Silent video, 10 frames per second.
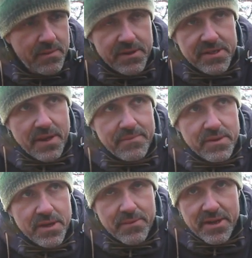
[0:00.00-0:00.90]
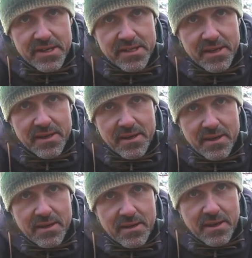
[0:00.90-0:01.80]
but um, you know, we need to
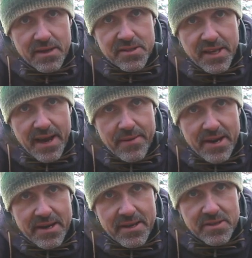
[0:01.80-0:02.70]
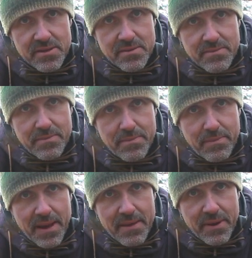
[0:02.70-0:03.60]
kind of see how Andy is and
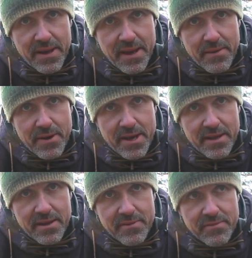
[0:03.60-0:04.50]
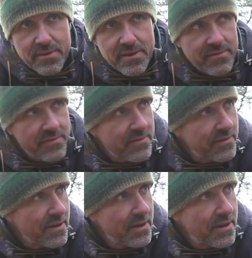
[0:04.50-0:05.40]
play it by ear, really. Give, give,
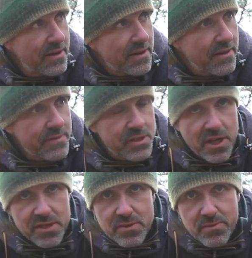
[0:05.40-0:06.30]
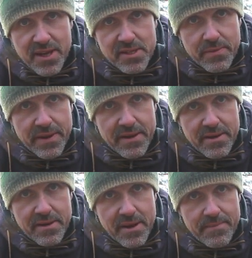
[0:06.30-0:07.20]
give him a chance to rest a bit
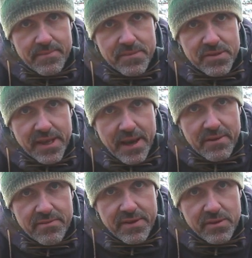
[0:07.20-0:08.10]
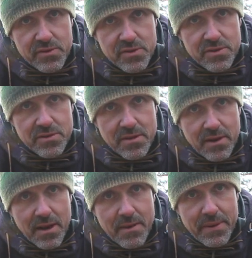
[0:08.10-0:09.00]
and um, see how he feels
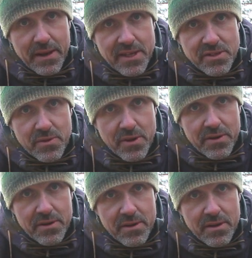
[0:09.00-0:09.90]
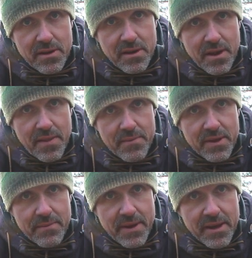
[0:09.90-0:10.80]
Uh, a bit later on, and then we
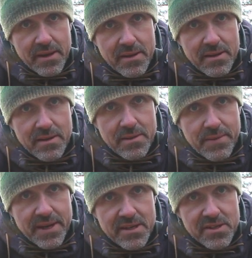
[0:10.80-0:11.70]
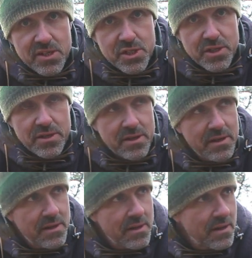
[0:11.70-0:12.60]
can make a make a decision.
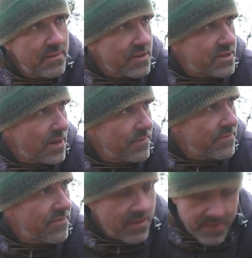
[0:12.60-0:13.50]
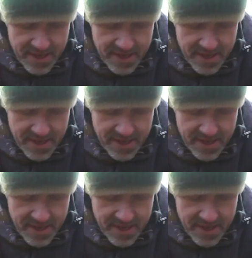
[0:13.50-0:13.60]
But um, for the